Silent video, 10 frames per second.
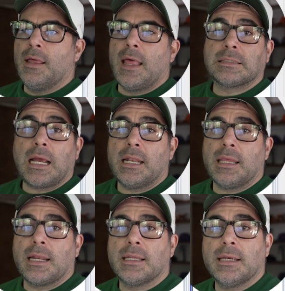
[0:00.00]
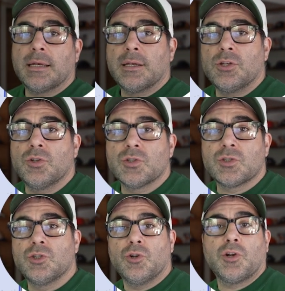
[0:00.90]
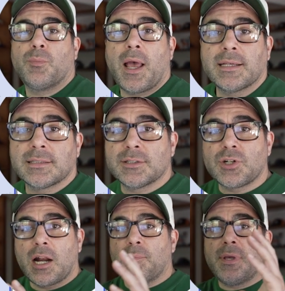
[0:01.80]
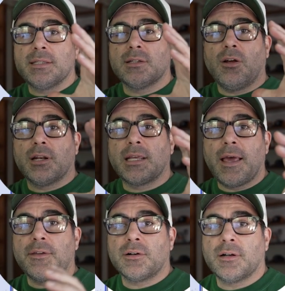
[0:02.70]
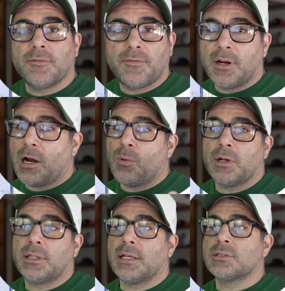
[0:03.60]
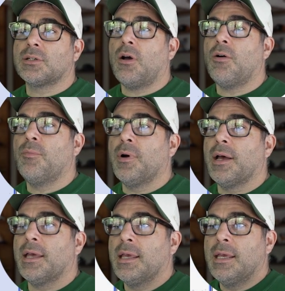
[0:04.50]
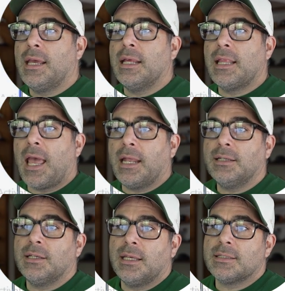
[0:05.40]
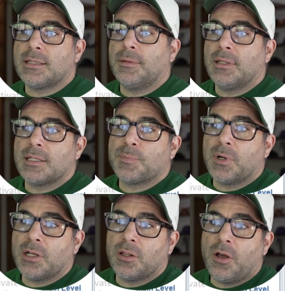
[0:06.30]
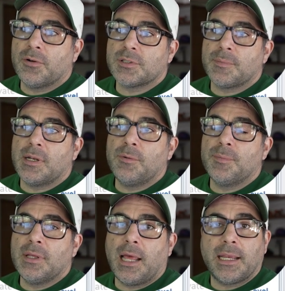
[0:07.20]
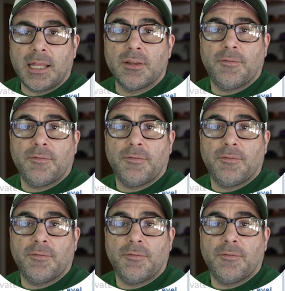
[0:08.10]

that's kind of the idea. You just do your best and try to piece it all together and figure out where things go. But in the end, you get something that's pretty close. I mean, it would be like in the